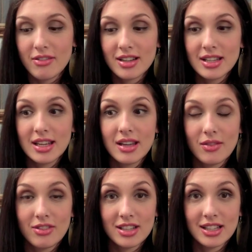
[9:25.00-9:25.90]
really,
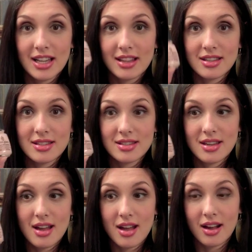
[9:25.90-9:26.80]
really like this
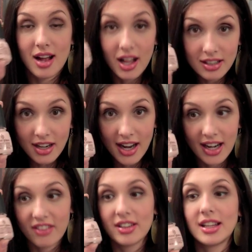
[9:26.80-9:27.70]
color, and
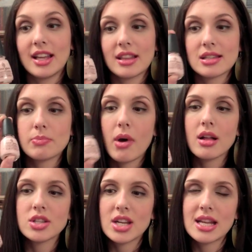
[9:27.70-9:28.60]
I really like this
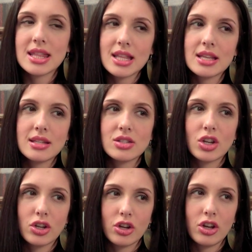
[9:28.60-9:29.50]
polish, and I think this is a
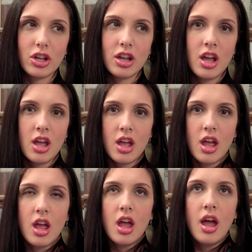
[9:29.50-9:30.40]
good
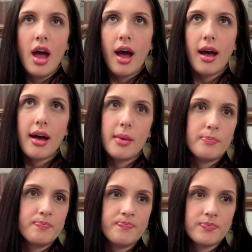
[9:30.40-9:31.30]

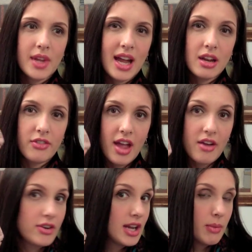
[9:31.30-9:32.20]
kind of
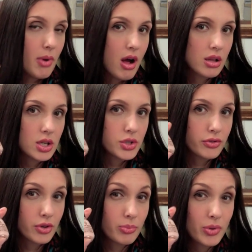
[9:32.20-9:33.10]
everyday polish
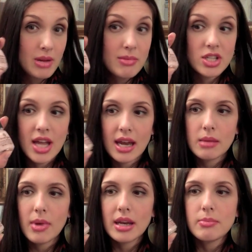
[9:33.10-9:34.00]
for pretty much
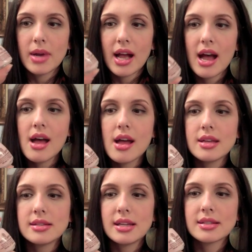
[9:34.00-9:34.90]
anybody
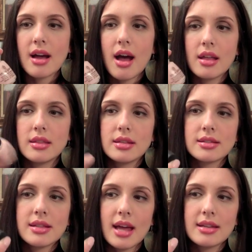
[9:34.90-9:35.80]
because it's got the
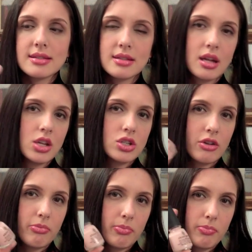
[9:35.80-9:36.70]
slightest tinge
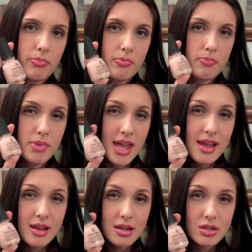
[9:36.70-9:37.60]
of
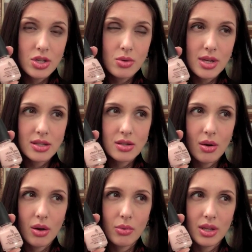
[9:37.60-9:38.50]
pink to it,
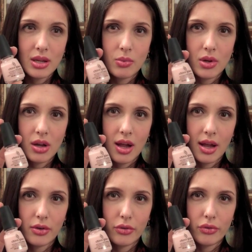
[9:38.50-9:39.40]
so it really will
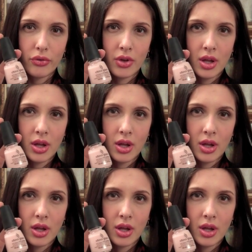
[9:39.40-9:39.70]
kind of